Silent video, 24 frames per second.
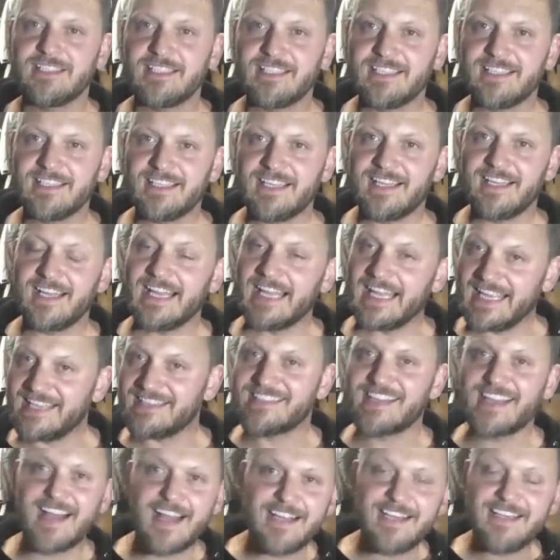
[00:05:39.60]
it's
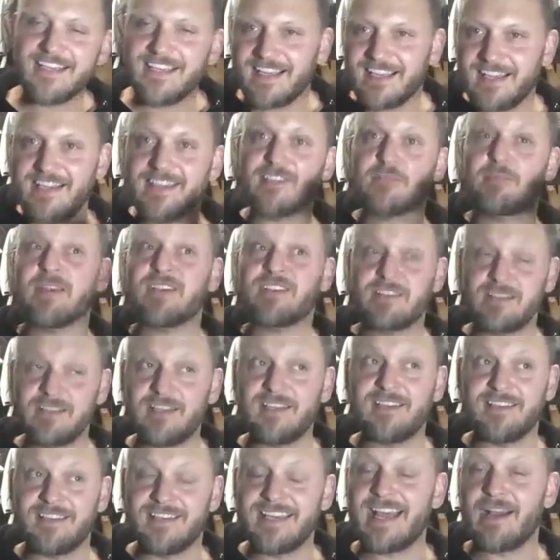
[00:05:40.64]
kind of like, and
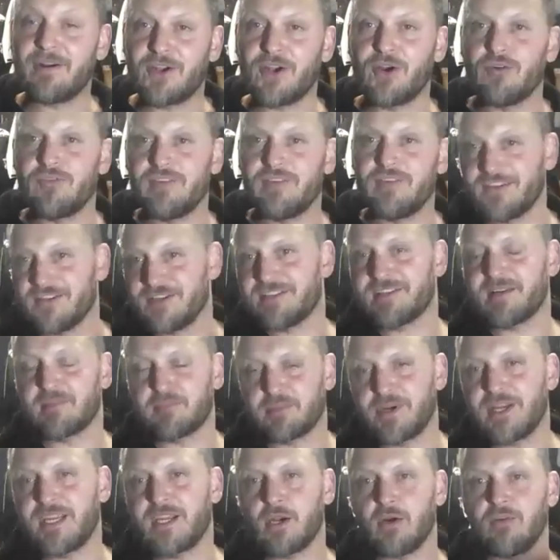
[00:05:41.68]
especially now COVID, I know you said
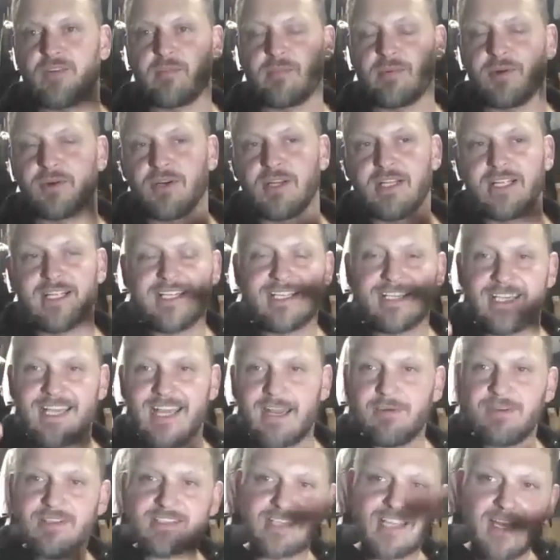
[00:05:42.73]
pre-COVID, but
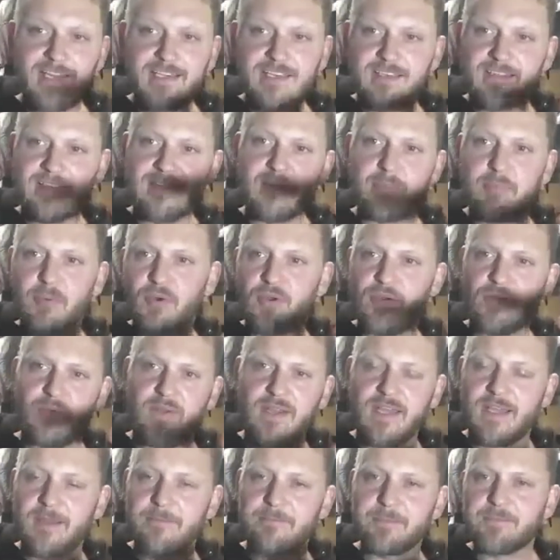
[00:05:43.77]
now it's kind of to the point
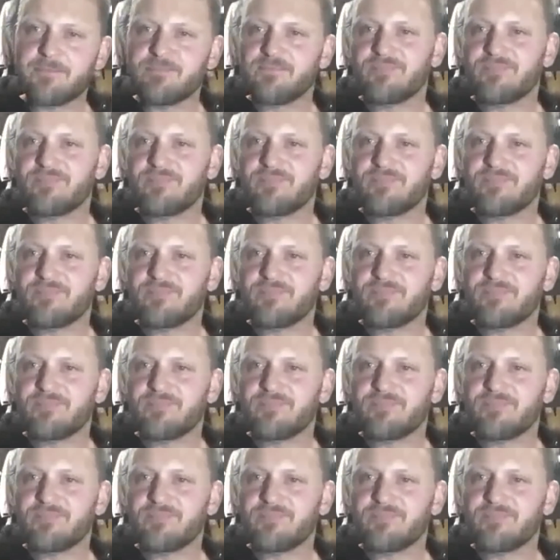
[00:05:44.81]
where